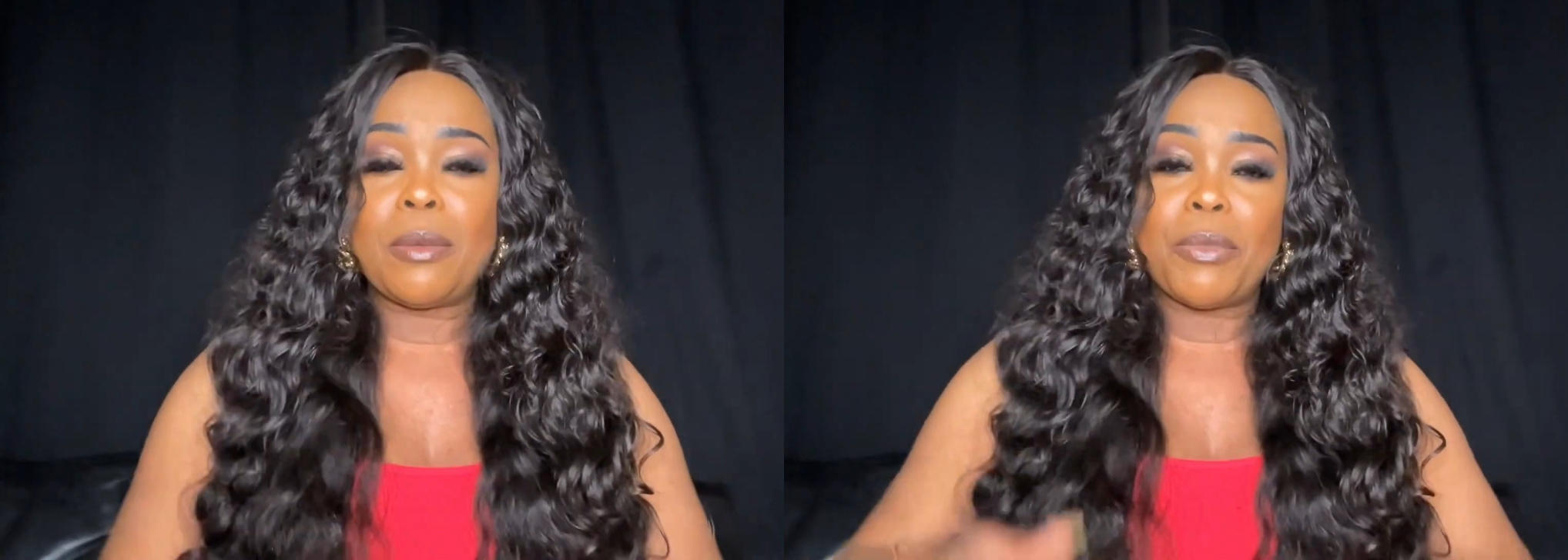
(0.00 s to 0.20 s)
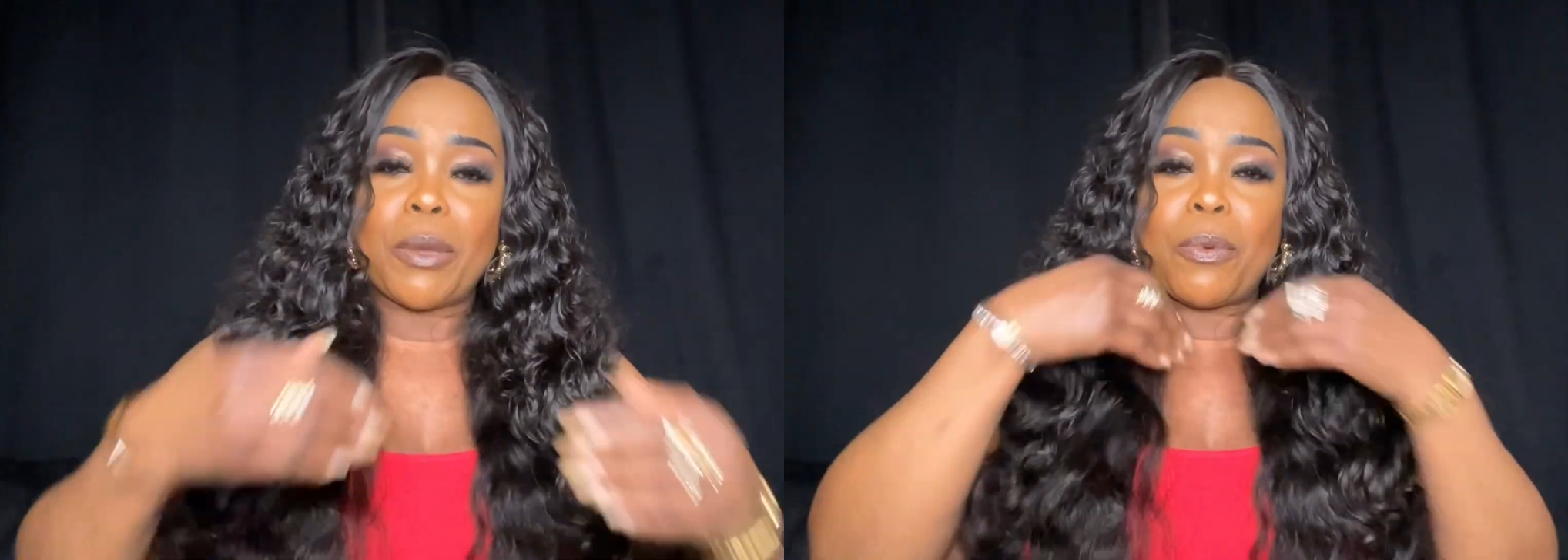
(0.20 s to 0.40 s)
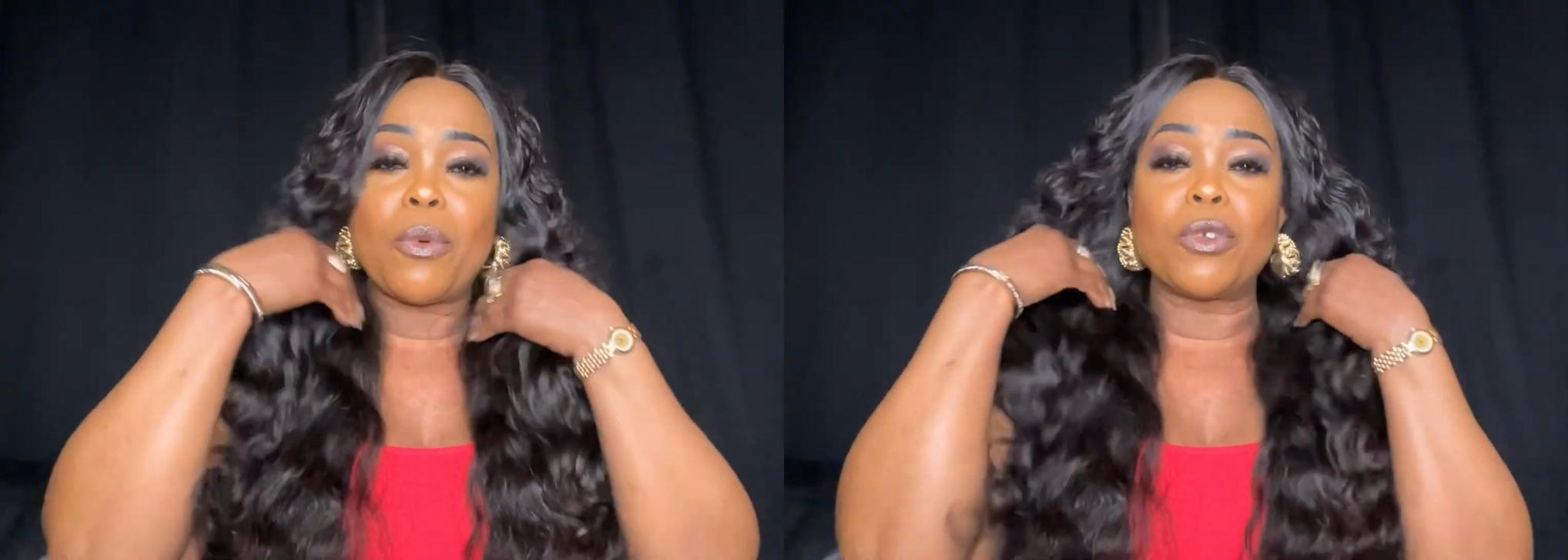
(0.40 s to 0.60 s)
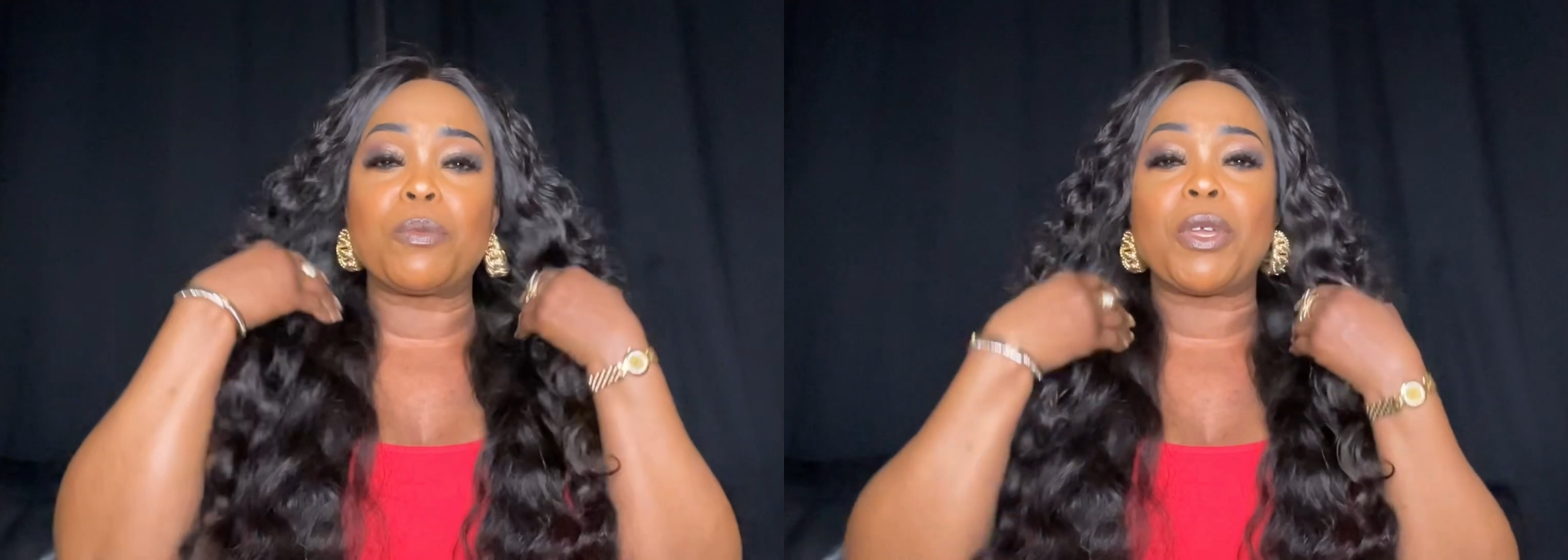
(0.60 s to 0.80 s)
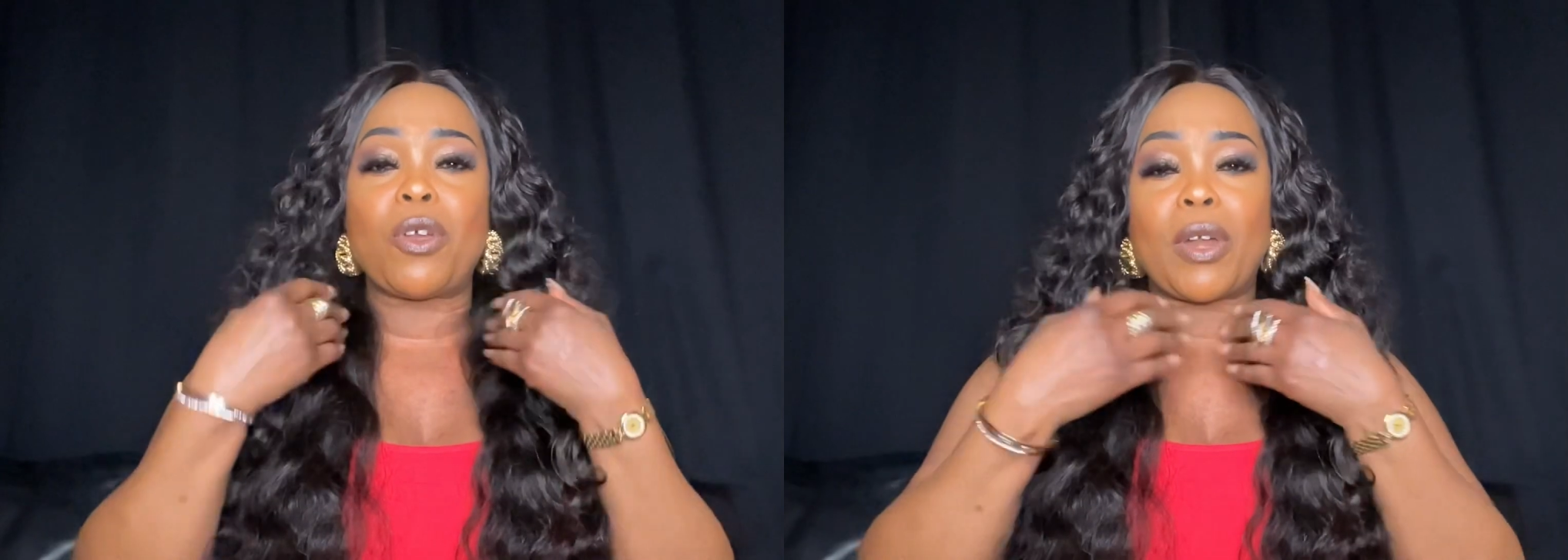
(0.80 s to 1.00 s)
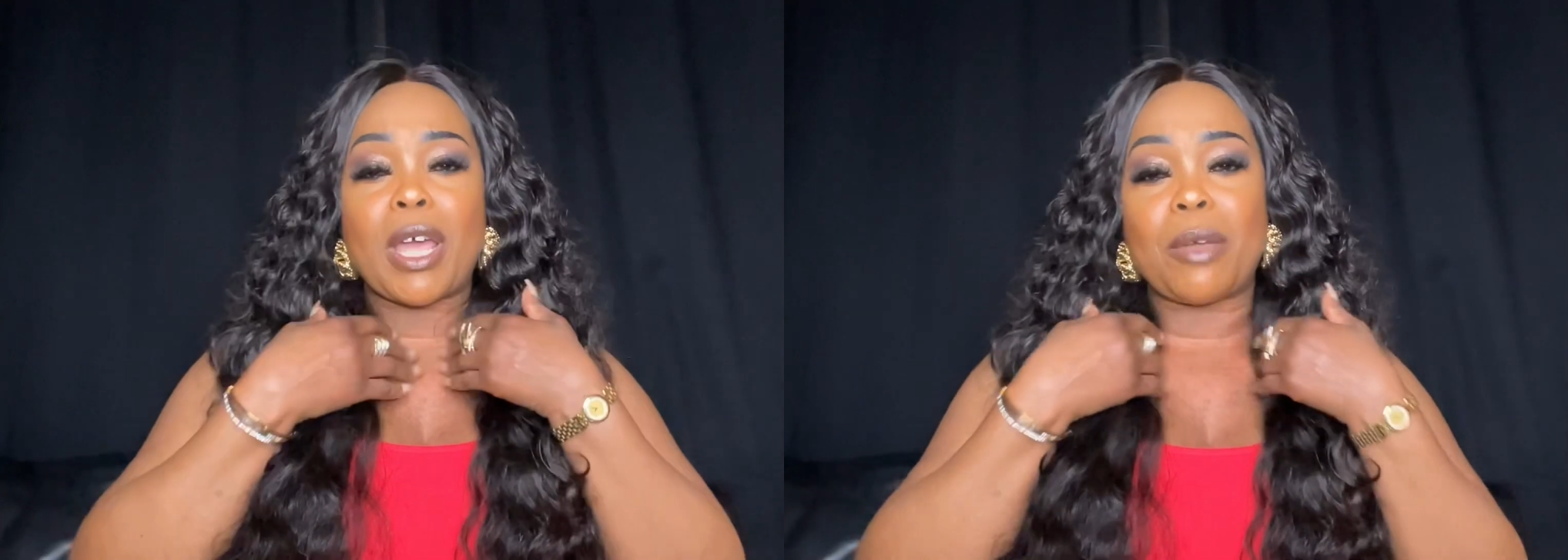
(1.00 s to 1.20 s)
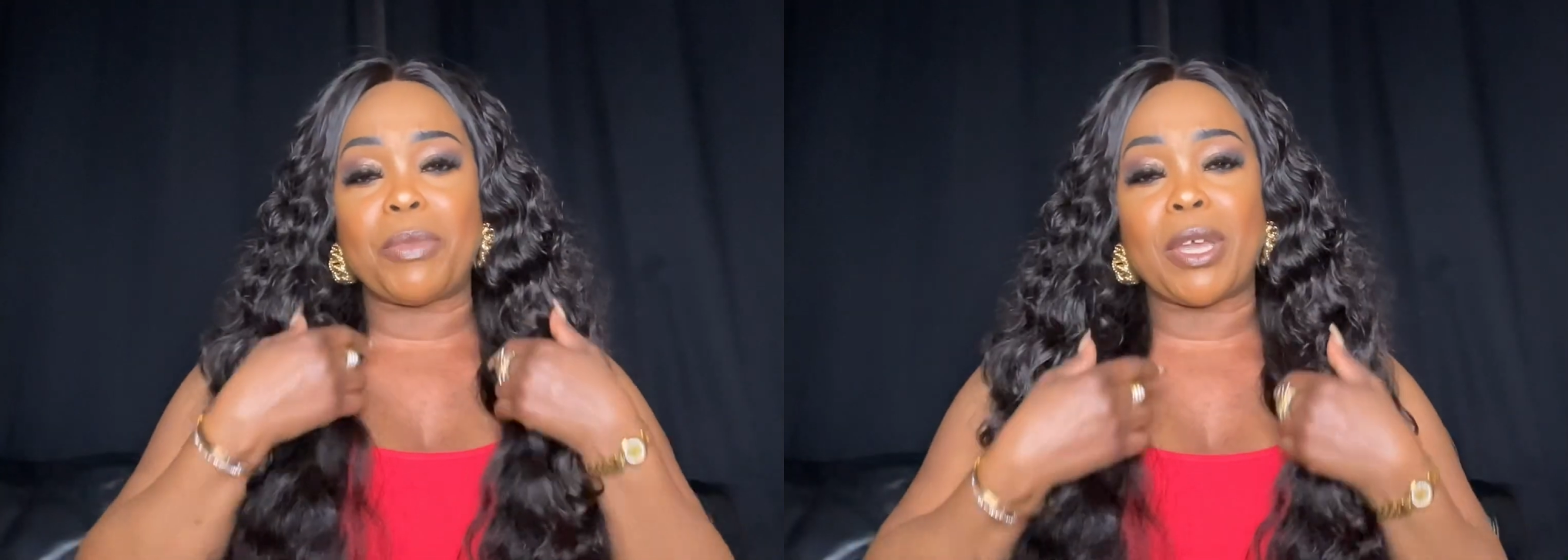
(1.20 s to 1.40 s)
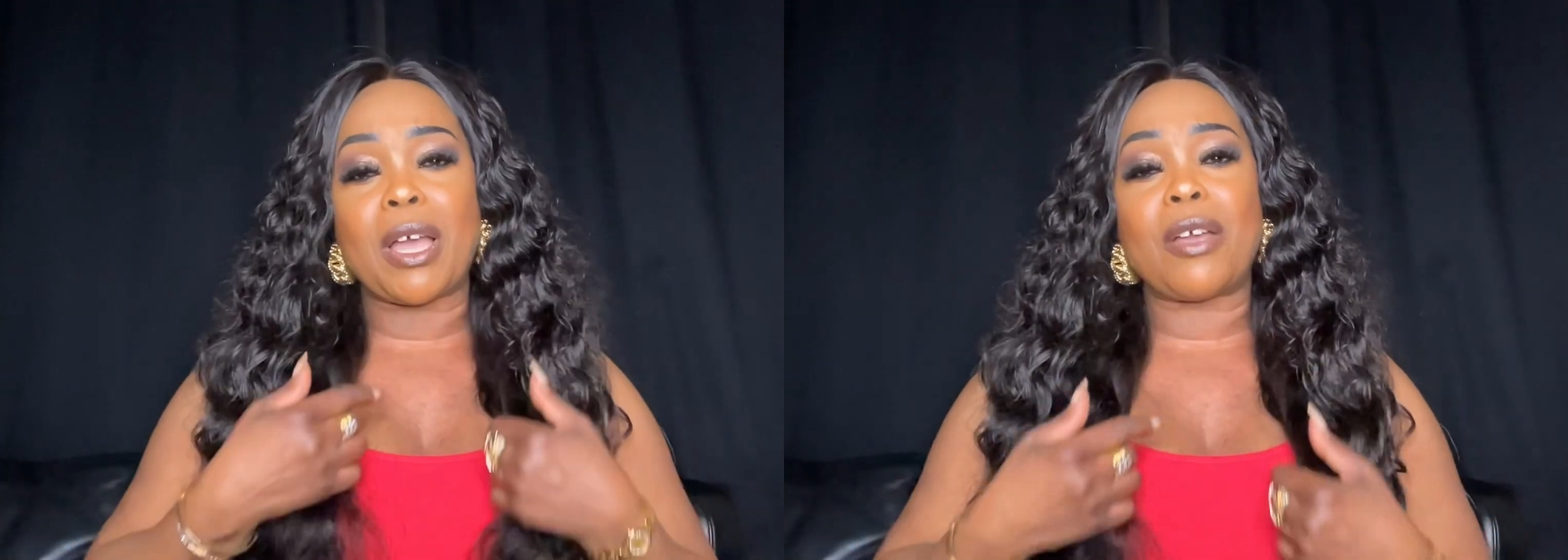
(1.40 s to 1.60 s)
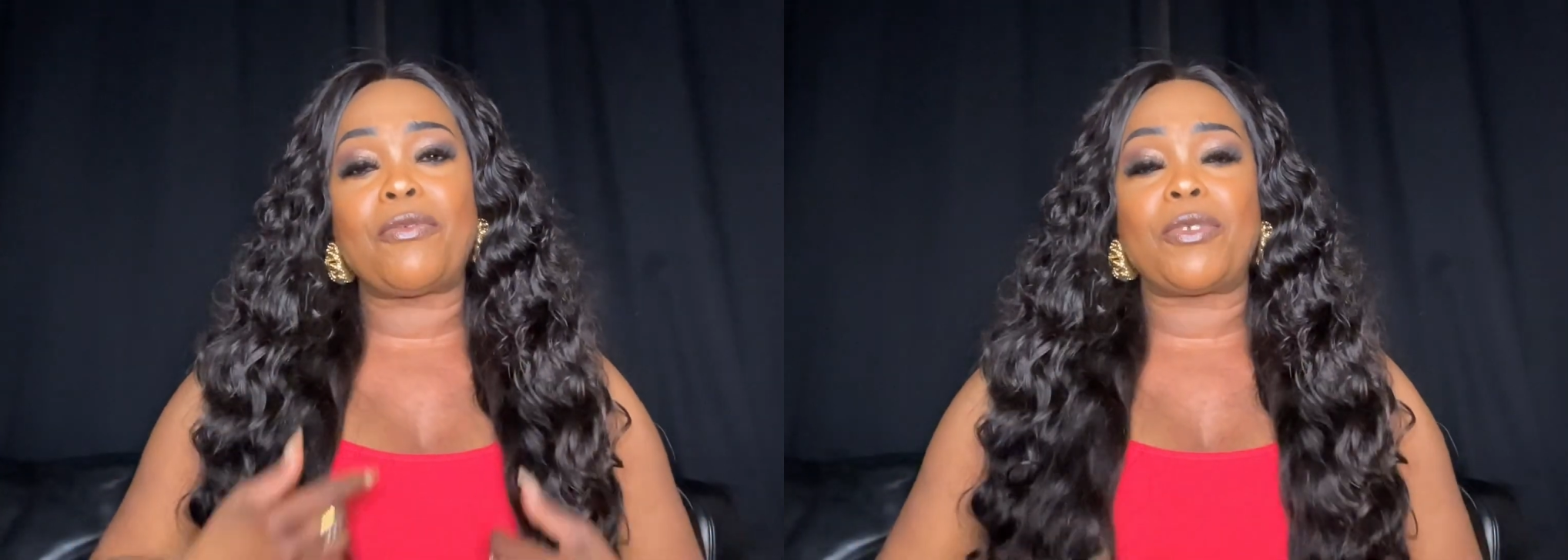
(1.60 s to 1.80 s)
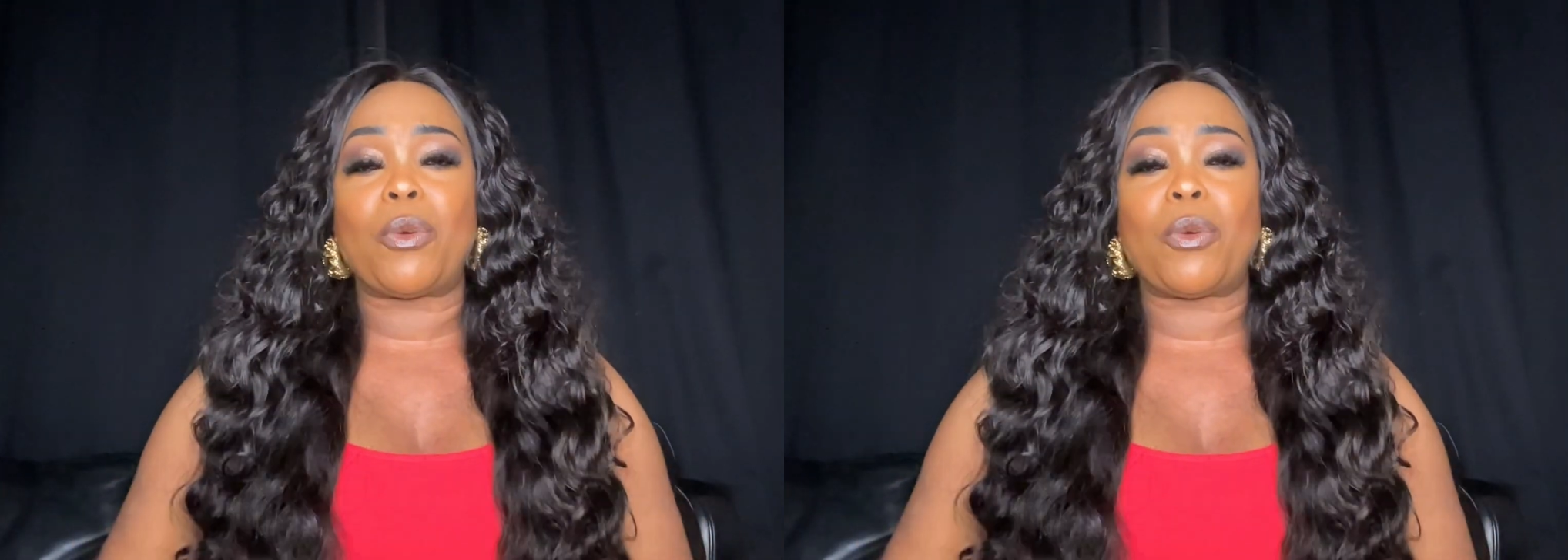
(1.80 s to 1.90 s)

People will speak on her behalf.